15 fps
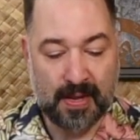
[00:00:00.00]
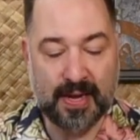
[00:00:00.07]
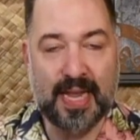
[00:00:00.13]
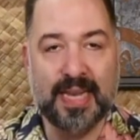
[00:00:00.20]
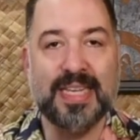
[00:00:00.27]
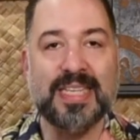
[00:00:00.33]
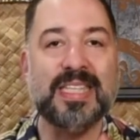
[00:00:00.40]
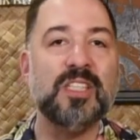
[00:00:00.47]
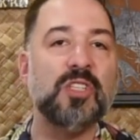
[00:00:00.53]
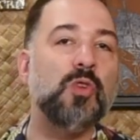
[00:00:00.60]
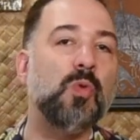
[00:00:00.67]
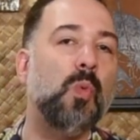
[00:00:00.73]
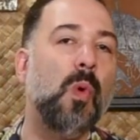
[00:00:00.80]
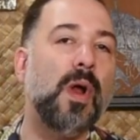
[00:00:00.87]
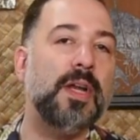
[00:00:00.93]
Again, this is
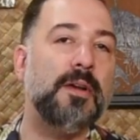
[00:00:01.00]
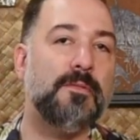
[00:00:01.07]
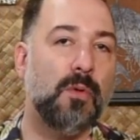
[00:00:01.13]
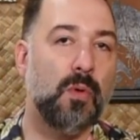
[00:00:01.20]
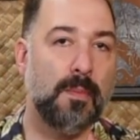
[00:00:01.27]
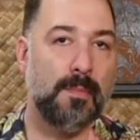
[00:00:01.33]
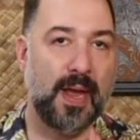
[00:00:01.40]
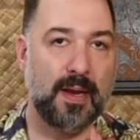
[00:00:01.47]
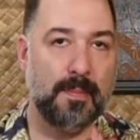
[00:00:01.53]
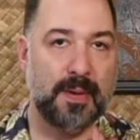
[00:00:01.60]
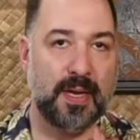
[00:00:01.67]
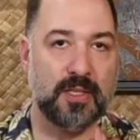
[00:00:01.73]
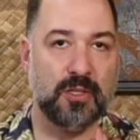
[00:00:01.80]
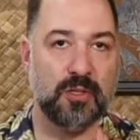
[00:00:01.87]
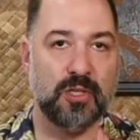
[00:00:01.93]
24
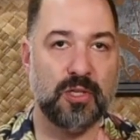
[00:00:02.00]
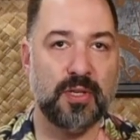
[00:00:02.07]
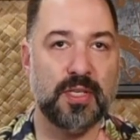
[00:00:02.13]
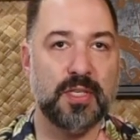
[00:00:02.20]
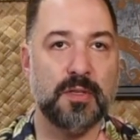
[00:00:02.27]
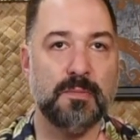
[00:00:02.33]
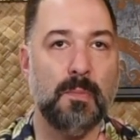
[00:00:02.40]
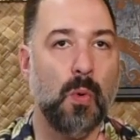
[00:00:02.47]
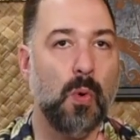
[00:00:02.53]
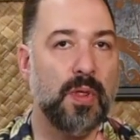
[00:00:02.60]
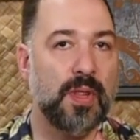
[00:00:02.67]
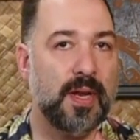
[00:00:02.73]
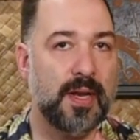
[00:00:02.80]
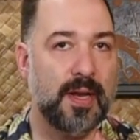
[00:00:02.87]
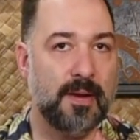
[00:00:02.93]
megapixels, so this is more
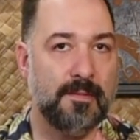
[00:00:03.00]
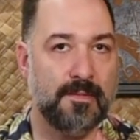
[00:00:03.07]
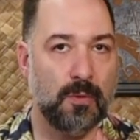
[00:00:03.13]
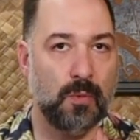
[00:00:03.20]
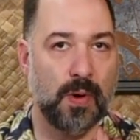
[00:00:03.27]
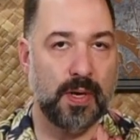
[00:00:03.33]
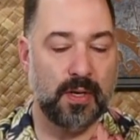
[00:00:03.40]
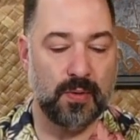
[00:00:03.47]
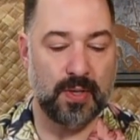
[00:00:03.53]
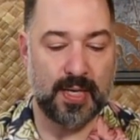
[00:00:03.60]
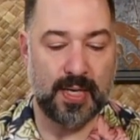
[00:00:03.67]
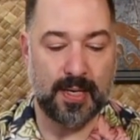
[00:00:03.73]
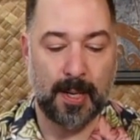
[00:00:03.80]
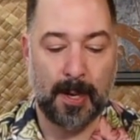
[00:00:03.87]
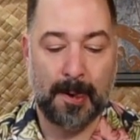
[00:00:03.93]
than enough for what you
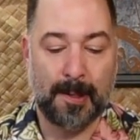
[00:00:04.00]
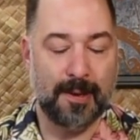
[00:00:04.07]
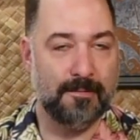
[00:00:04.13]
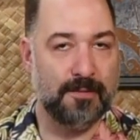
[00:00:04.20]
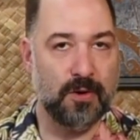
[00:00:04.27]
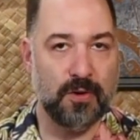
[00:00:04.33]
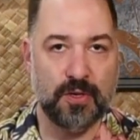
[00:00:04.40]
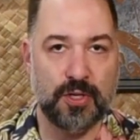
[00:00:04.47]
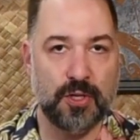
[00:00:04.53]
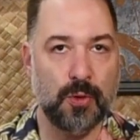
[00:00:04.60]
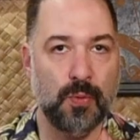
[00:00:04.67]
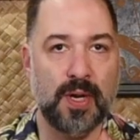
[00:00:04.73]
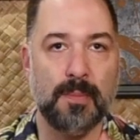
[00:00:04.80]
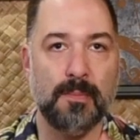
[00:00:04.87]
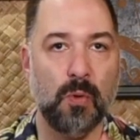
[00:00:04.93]
need if you're
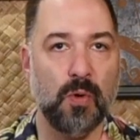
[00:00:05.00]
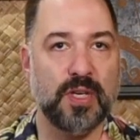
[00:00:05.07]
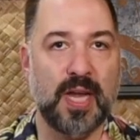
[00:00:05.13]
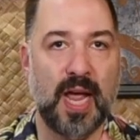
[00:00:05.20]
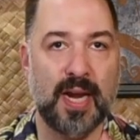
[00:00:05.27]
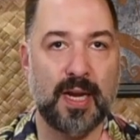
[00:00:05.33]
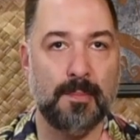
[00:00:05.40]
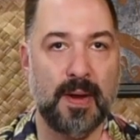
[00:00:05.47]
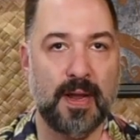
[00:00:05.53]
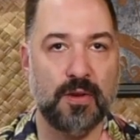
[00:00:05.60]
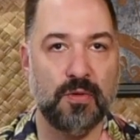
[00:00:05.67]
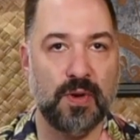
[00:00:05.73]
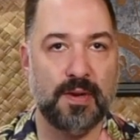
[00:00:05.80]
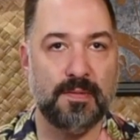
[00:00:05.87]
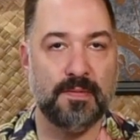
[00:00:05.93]
doing more
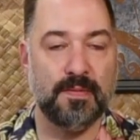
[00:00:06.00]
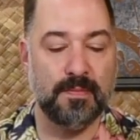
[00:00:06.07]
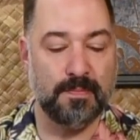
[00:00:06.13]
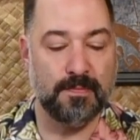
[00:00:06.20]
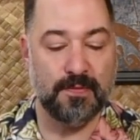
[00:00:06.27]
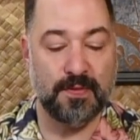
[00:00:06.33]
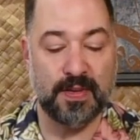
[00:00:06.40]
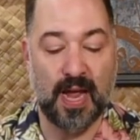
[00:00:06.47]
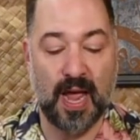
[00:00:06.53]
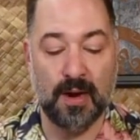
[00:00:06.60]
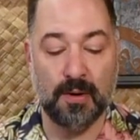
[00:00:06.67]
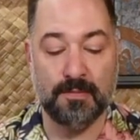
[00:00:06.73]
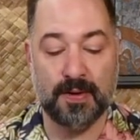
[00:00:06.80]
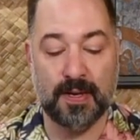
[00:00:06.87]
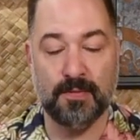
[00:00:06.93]
documentary
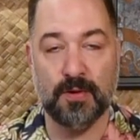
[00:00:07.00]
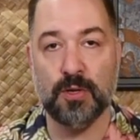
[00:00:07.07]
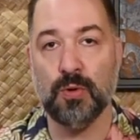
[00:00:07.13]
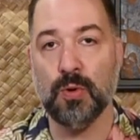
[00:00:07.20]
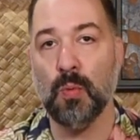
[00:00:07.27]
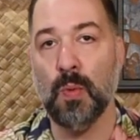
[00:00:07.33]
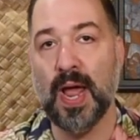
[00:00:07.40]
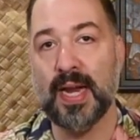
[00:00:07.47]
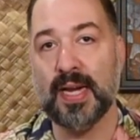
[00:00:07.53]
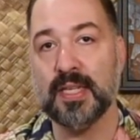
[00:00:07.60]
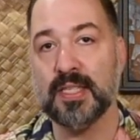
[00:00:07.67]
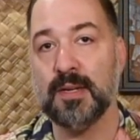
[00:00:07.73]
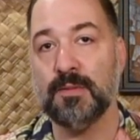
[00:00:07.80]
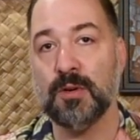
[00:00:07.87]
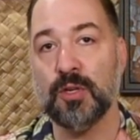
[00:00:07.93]
photography, if you're doing
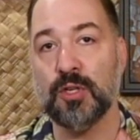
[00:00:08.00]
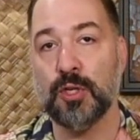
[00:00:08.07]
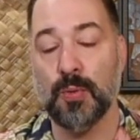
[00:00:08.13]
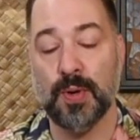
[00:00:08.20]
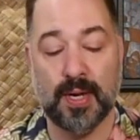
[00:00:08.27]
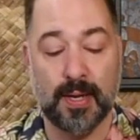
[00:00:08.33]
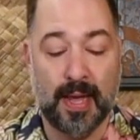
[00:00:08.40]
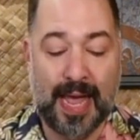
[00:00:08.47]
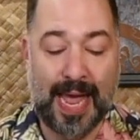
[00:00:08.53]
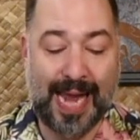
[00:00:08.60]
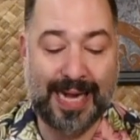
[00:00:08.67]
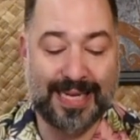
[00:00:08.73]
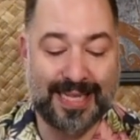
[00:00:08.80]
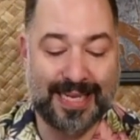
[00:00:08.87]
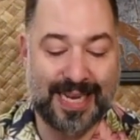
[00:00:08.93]
weddings, if you're doing
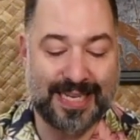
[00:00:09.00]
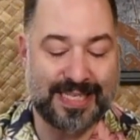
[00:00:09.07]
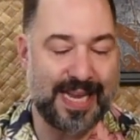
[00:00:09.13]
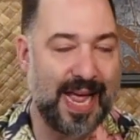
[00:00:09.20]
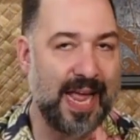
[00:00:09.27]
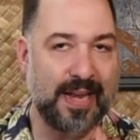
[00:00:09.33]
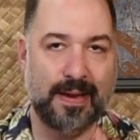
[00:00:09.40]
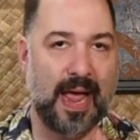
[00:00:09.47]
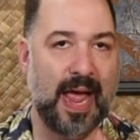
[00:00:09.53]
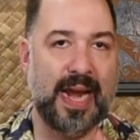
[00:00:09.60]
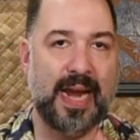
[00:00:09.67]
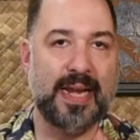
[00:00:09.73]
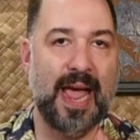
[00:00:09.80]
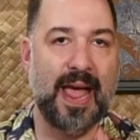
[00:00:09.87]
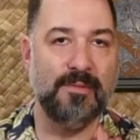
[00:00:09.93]
anything that's not
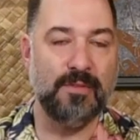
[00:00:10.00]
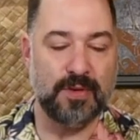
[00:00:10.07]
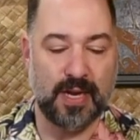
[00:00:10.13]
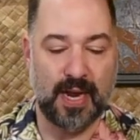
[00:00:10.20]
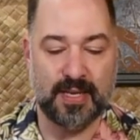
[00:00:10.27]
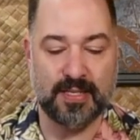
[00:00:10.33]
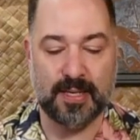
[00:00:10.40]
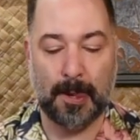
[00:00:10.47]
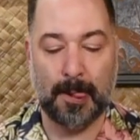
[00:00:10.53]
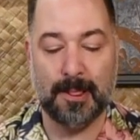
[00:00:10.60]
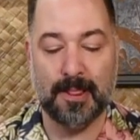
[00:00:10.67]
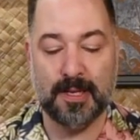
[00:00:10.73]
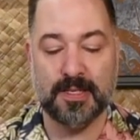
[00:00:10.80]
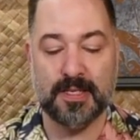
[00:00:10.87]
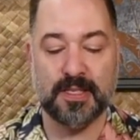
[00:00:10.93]
high-end advertising.
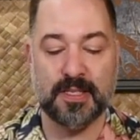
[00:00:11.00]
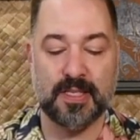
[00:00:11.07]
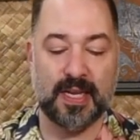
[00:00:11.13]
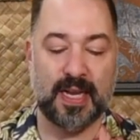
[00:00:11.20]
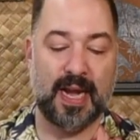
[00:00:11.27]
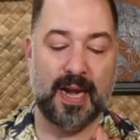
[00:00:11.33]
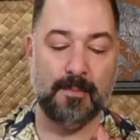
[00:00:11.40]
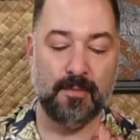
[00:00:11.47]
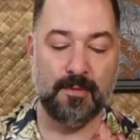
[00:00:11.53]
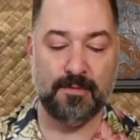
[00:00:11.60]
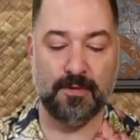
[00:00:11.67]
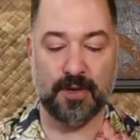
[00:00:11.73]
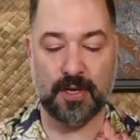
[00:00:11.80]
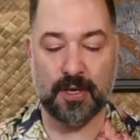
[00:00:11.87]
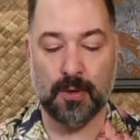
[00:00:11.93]
This is the camera
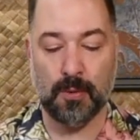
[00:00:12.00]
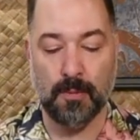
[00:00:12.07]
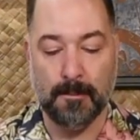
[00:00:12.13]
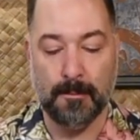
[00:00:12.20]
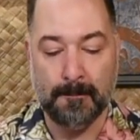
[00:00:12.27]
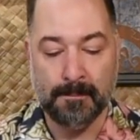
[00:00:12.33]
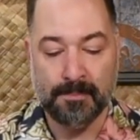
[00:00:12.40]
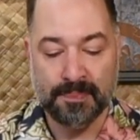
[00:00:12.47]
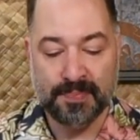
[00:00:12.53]
for you.